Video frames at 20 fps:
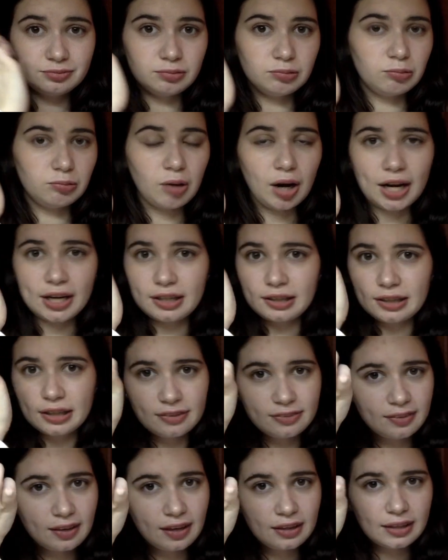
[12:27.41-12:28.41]
why did they
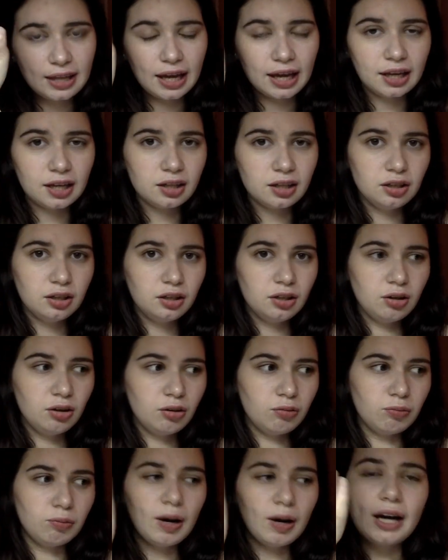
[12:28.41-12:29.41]
say that?
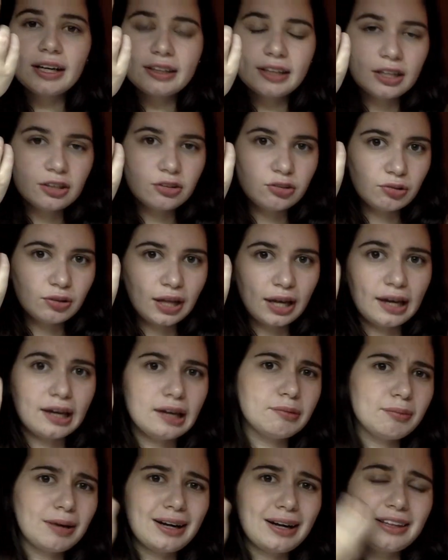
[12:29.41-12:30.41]
Why did they do that?
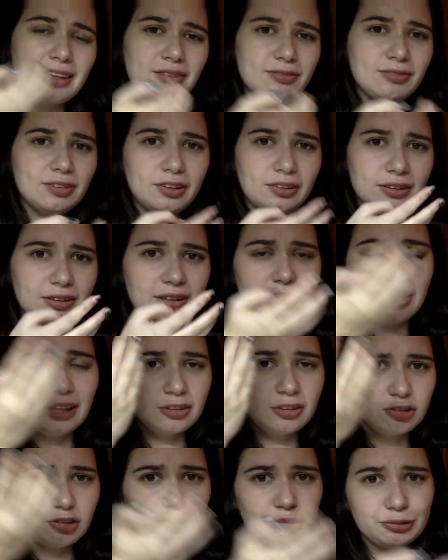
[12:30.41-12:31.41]
And why did they feel the
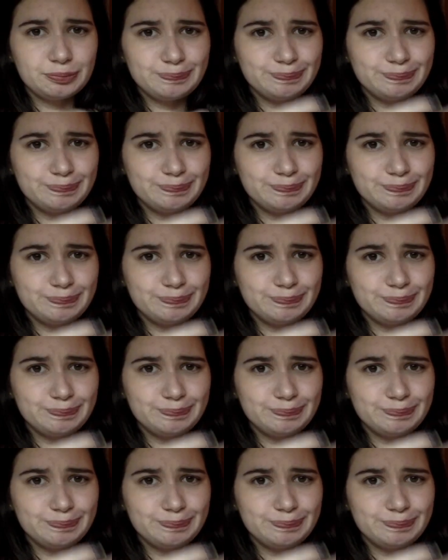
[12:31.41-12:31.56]
need to